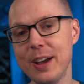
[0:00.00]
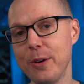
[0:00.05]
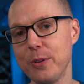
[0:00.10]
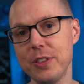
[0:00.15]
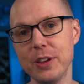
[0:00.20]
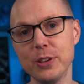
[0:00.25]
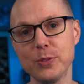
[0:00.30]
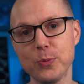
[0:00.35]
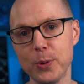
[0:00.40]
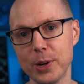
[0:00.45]
how
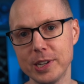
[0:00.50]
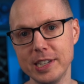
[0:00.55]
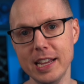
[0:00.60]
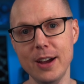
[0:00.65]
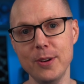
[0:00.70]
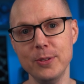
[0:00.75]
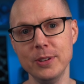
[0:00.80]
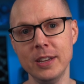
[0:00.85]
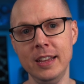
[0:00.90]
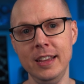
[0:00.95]
things worked
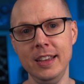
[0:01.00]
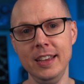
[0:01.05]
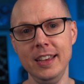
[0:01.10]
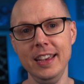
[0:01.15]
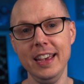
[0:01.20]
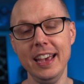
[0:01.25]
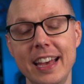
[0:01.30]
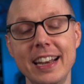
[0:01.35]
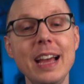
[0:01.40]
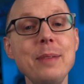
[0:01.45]
out.
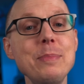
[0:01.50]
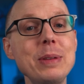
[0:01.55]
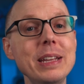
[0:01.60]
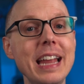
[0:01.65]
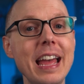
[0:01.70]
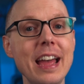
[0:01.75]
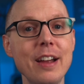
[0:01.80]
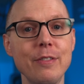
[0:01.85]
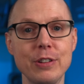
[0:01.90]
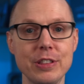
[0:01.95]
And I
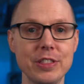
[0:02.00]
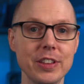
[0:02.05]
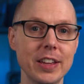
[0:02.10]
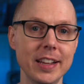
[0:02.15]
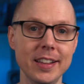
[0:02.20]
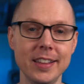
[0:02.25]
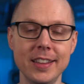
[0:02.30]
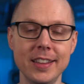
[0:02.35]
mean everything.